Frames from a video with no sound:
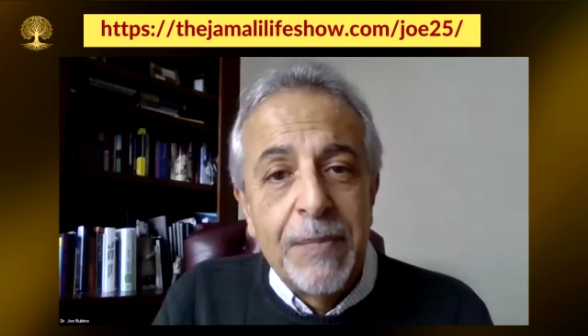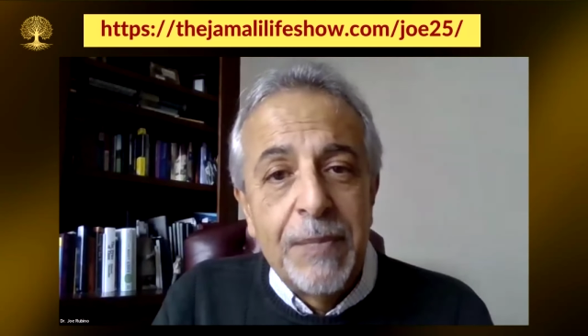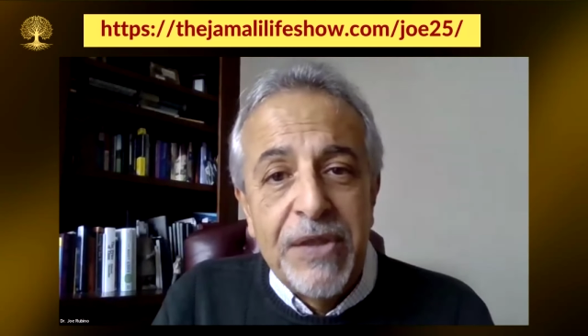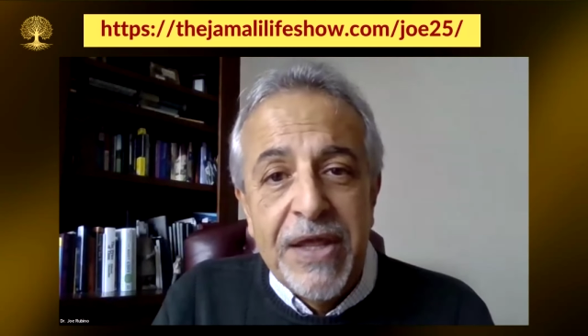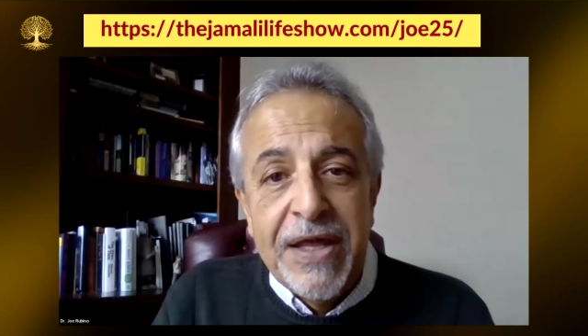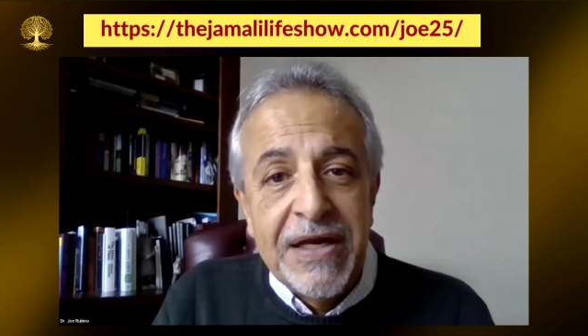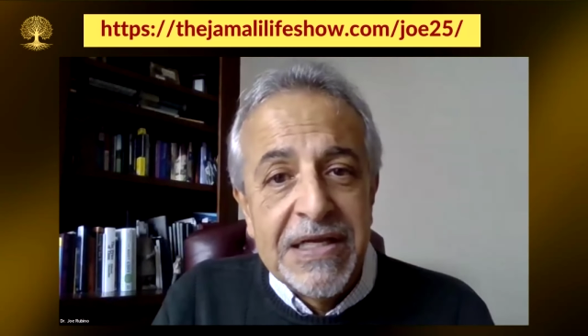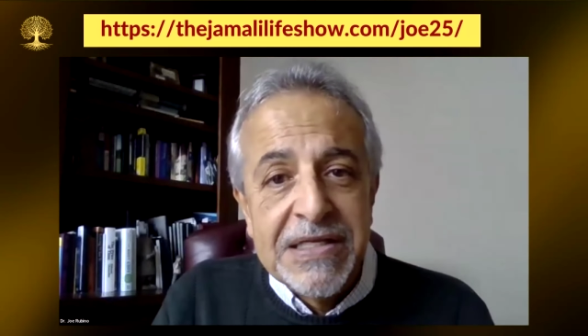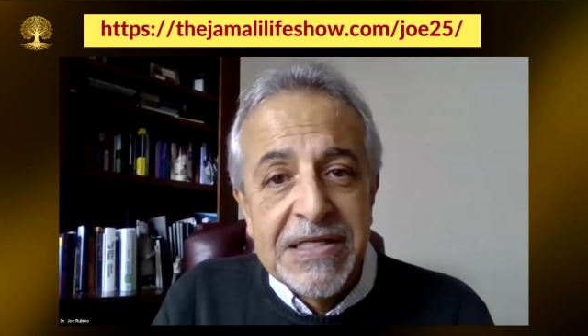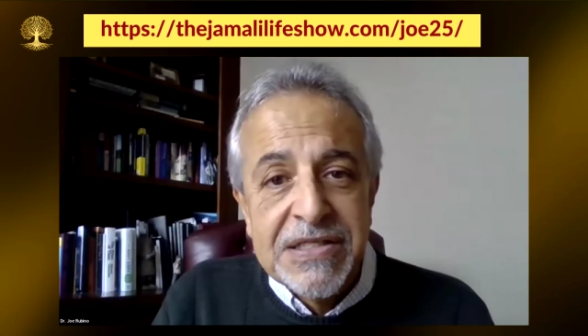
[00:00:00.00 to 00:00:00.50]

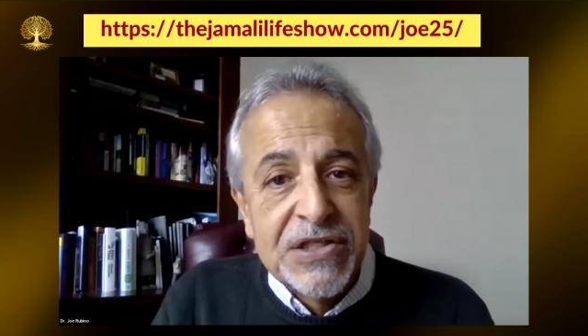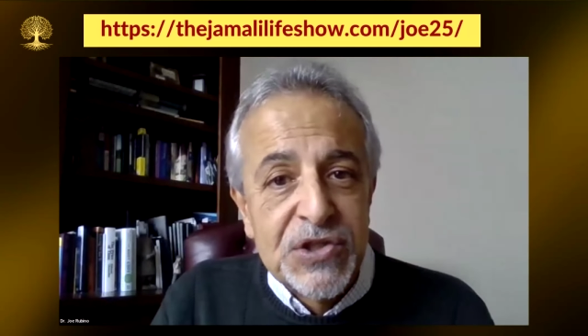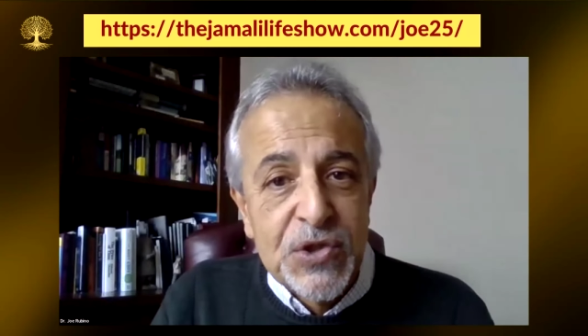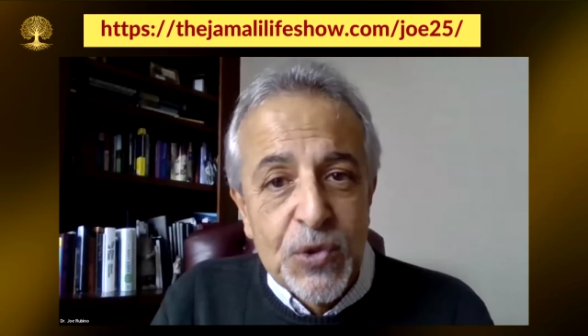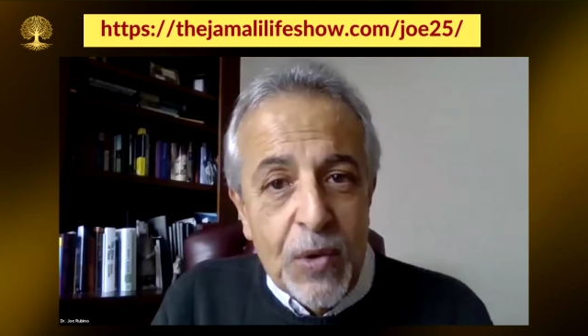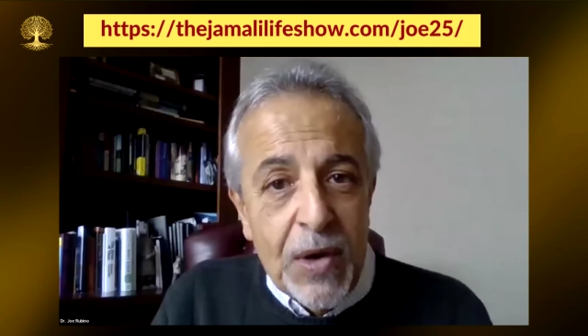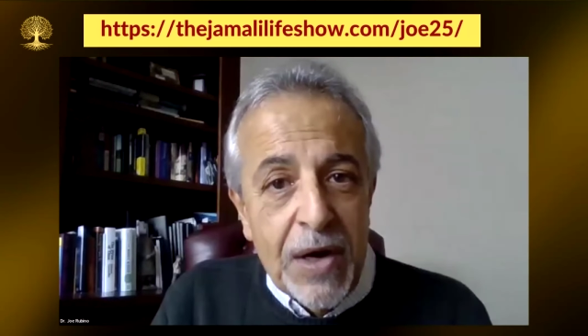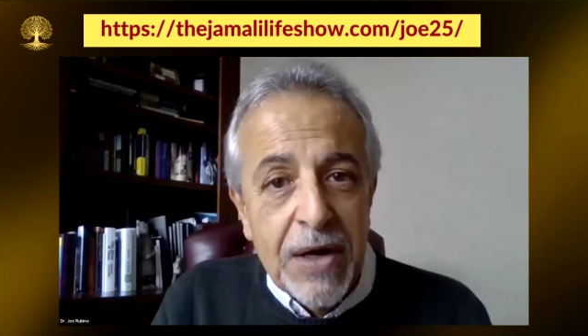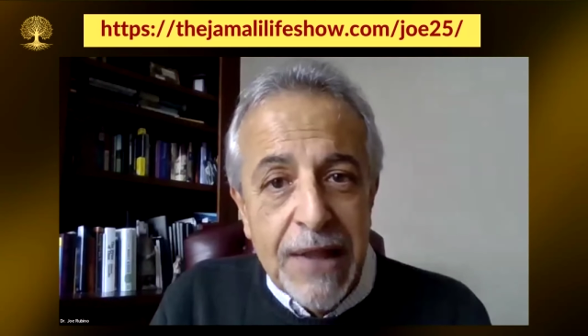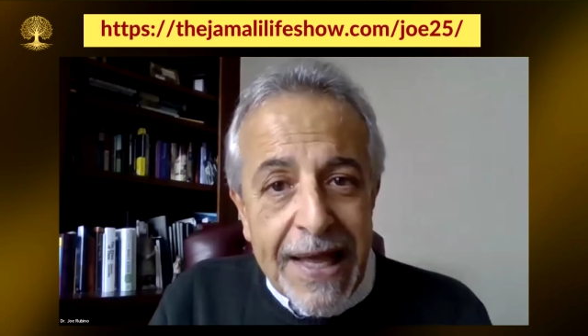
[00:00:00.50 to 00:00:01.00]
up that isn't
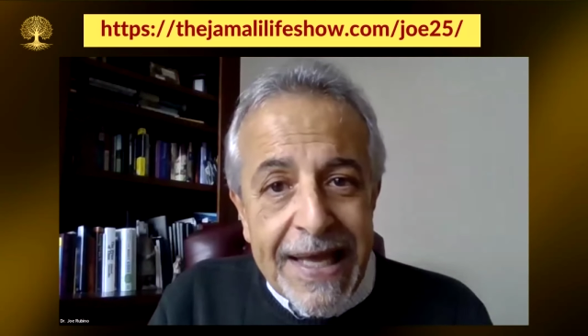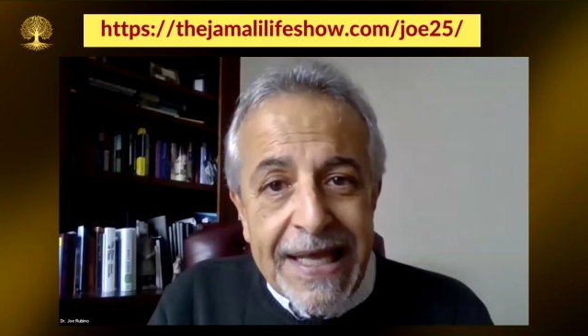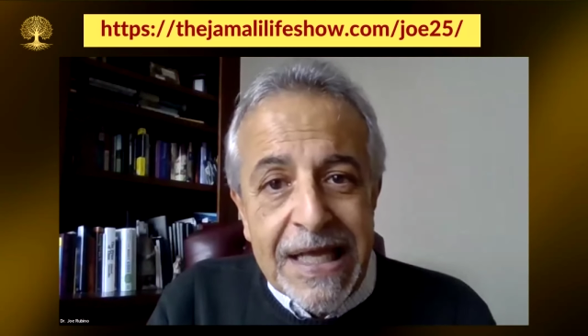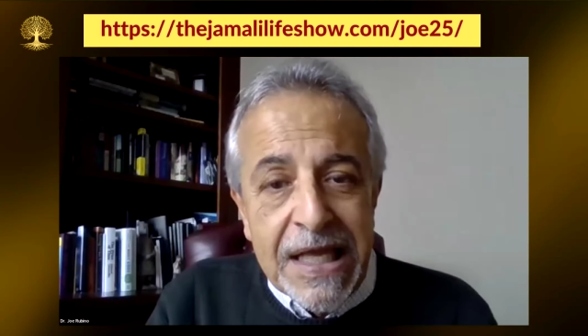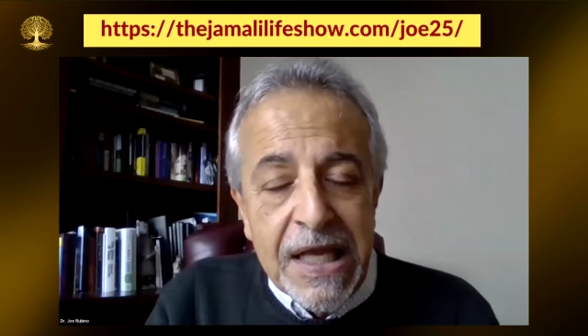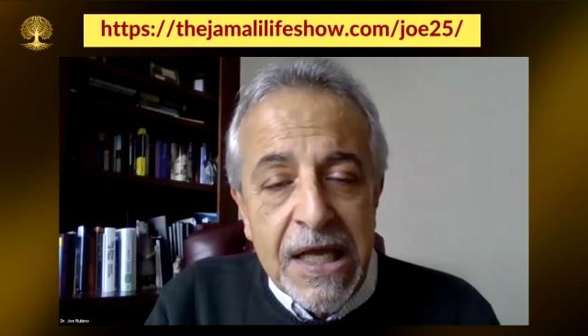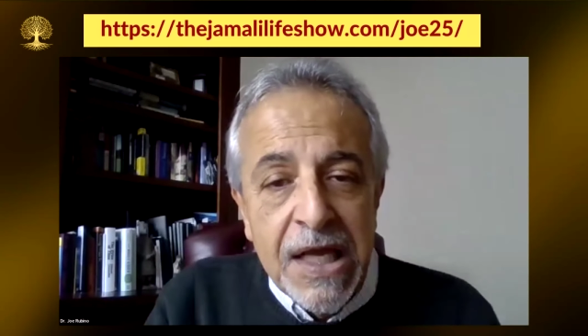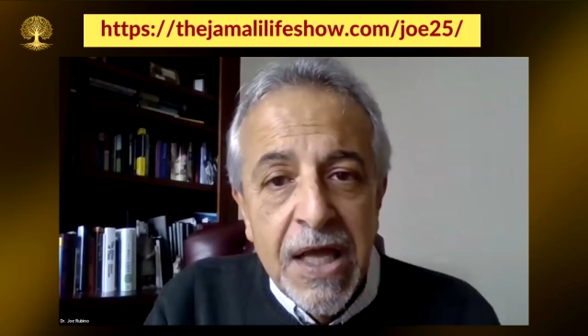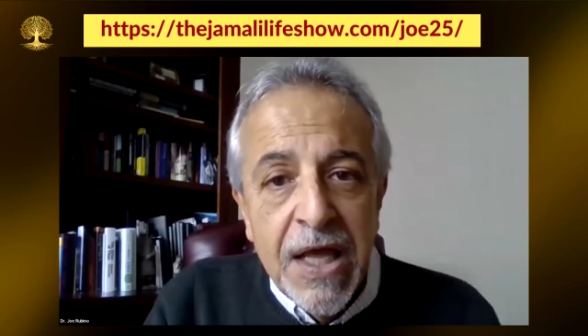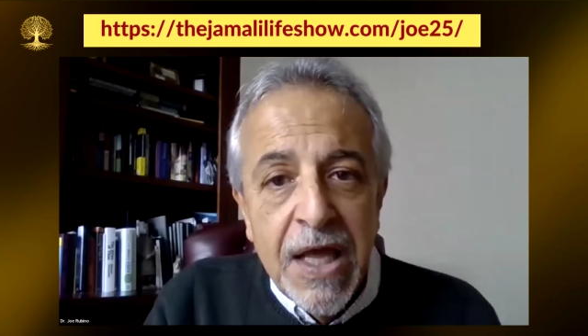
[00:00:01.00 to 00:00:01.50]
to our
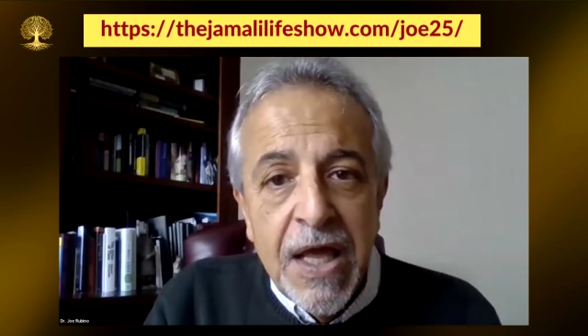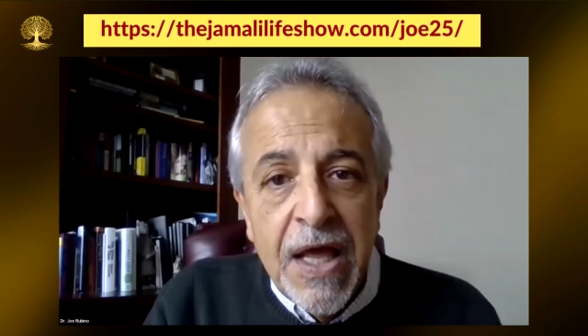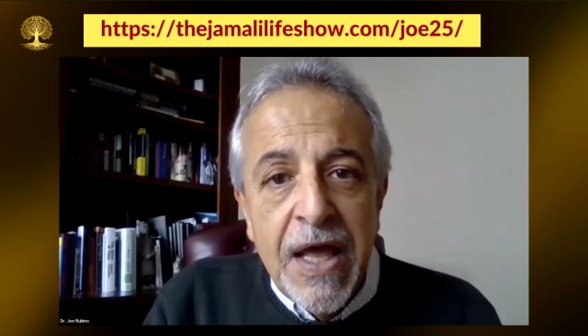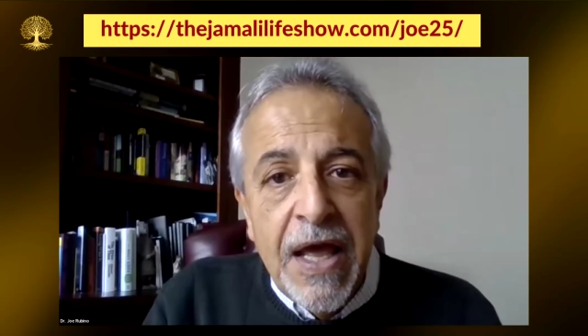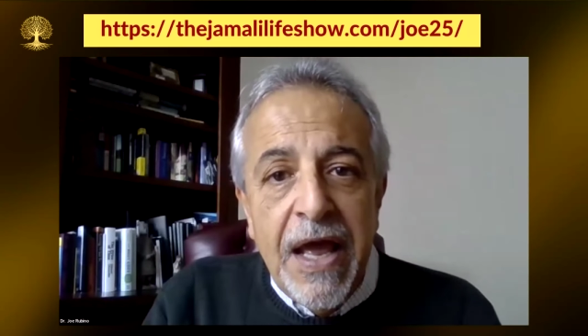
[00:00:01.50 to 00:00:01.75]
liking.